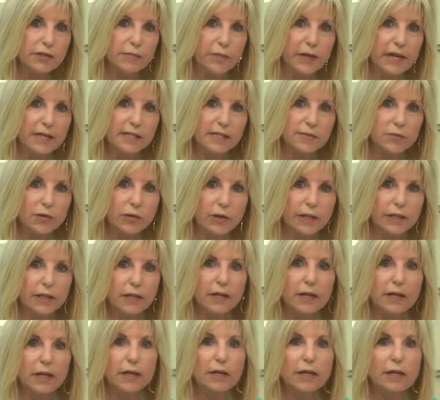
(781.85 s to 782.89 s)
passport.
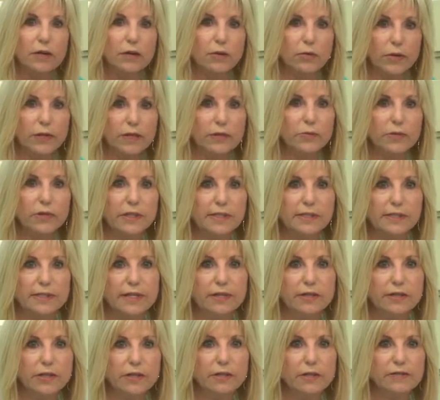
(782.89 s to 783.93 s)
What is
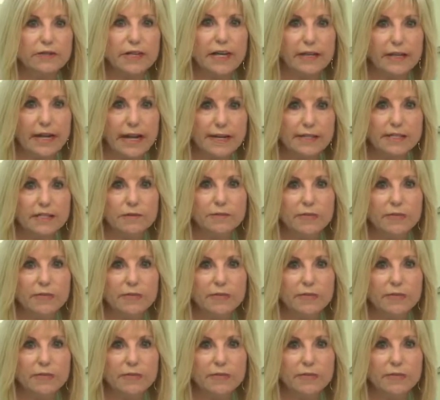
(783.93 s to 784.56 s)
it, that has to be